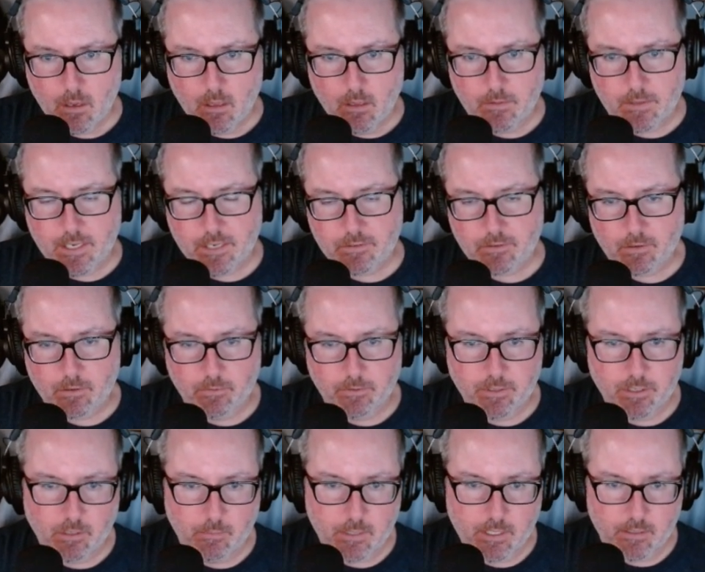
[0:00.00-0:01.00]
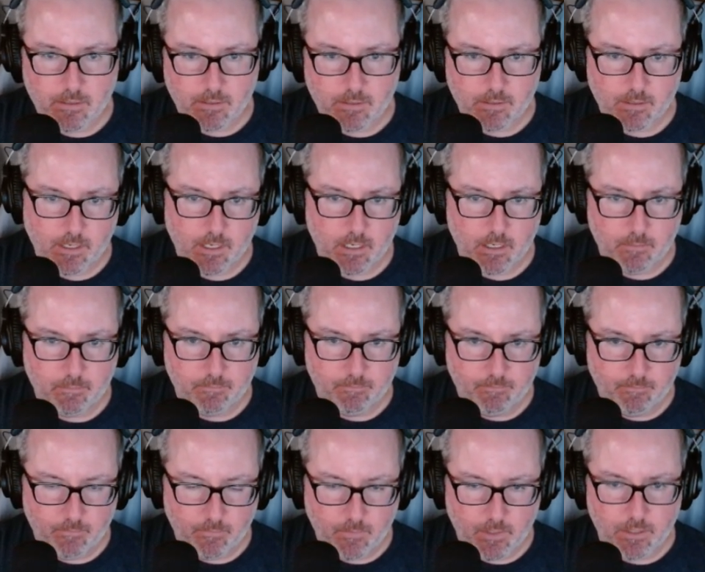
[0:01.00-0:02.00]
These are going to be the same
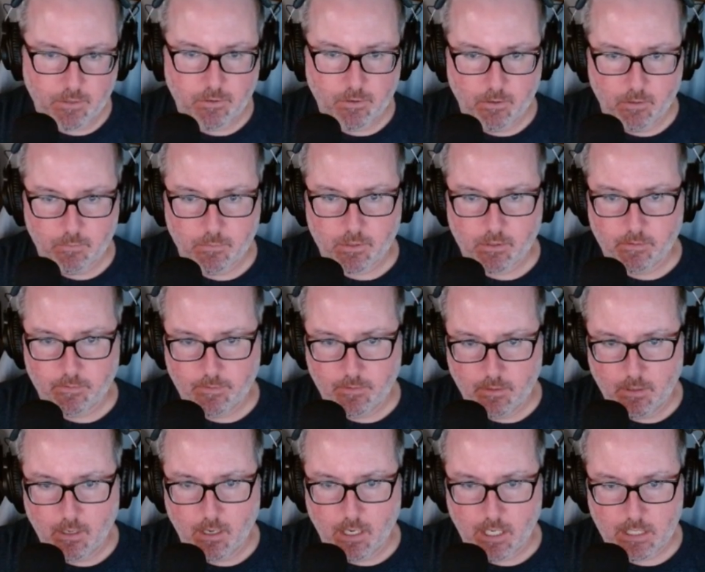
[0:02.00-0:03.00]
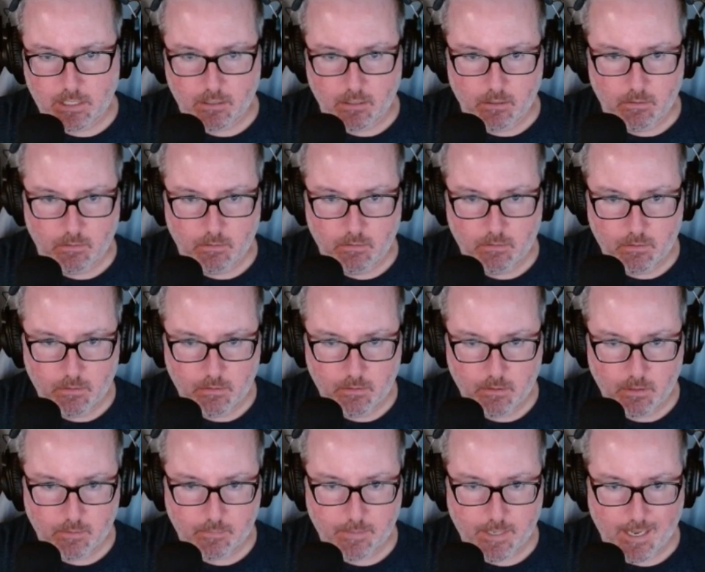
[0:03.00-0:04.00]
in terms of high-low
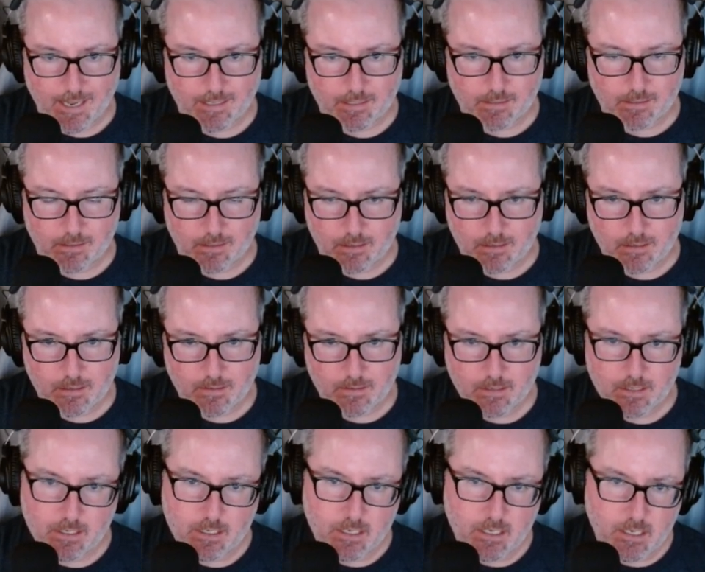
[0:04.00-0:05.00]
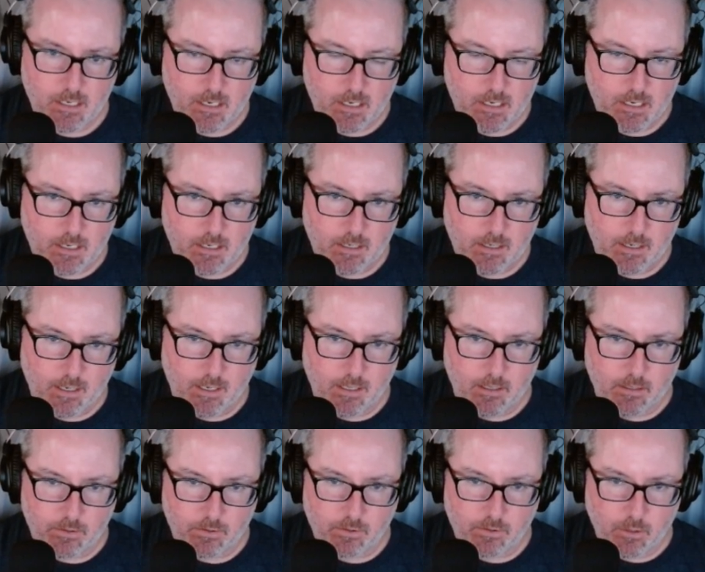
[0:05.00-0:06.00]
capacity,
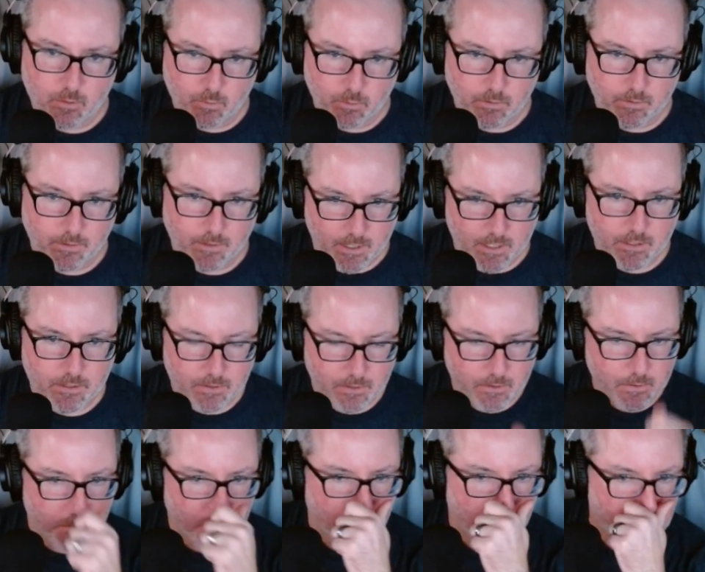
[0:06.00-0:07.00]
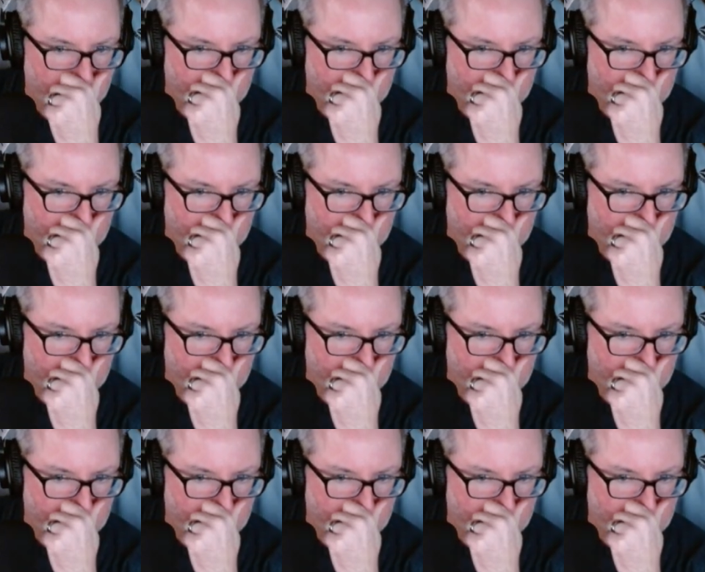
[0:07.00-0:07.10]
and so will these two.